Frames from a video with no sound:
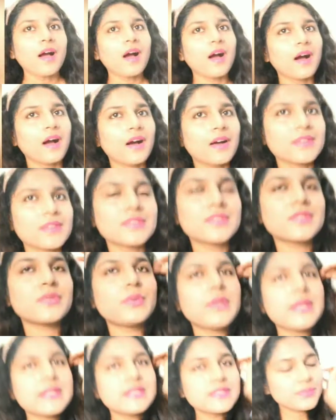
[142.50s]
Uh, so
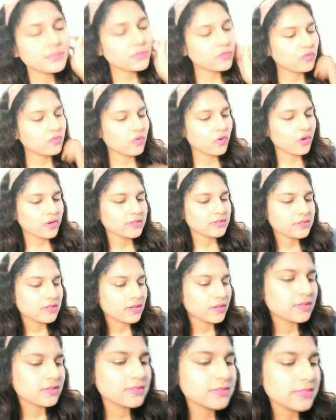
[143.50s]
let's move on
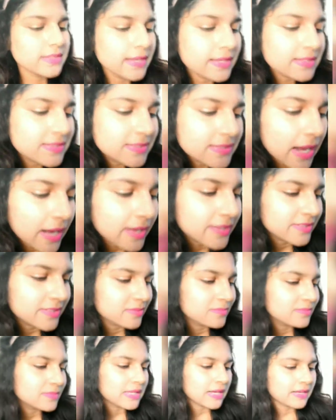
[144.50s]
uh, the next
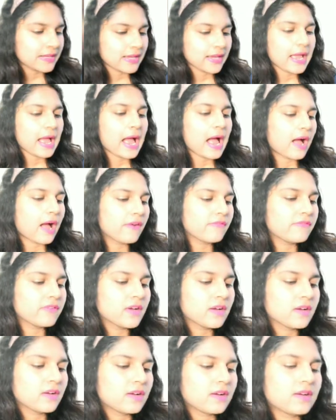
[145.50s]
item that I have
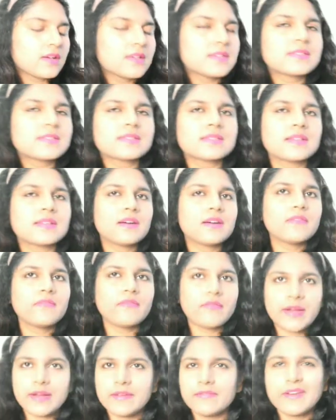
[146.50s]
is a
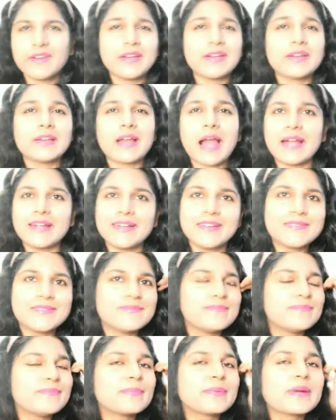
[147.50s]
very very
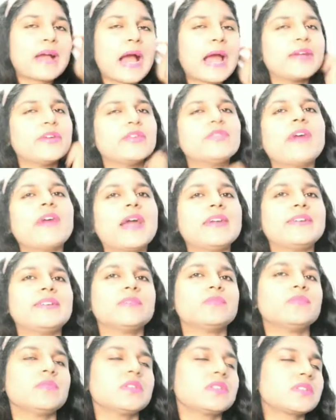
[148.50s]
random kind of
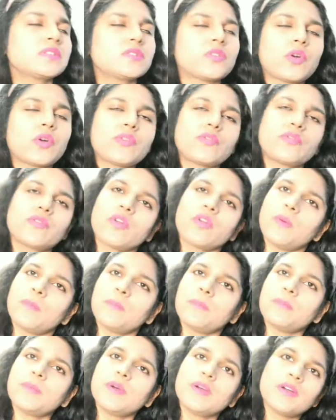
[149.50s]
item it's not
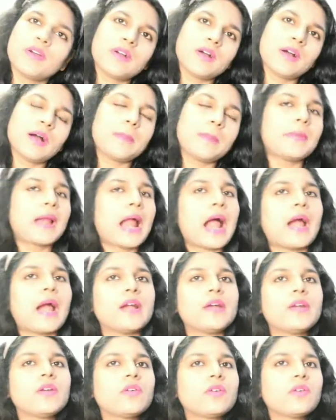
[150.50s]
from a
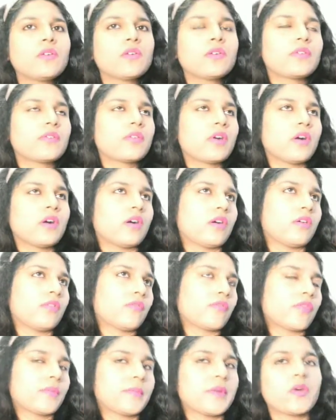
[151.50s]
brand or uh,
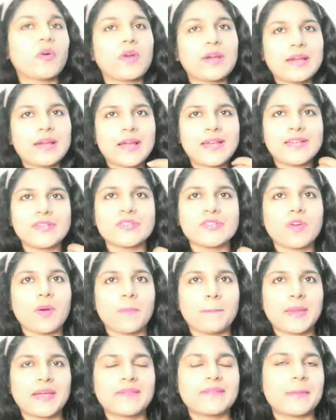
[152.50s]
from an online
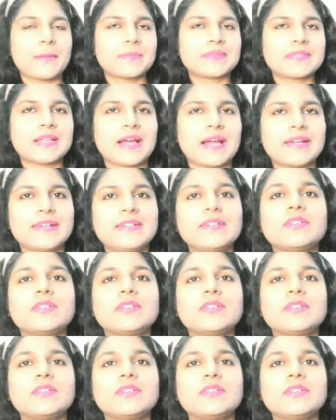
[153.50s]
shopping website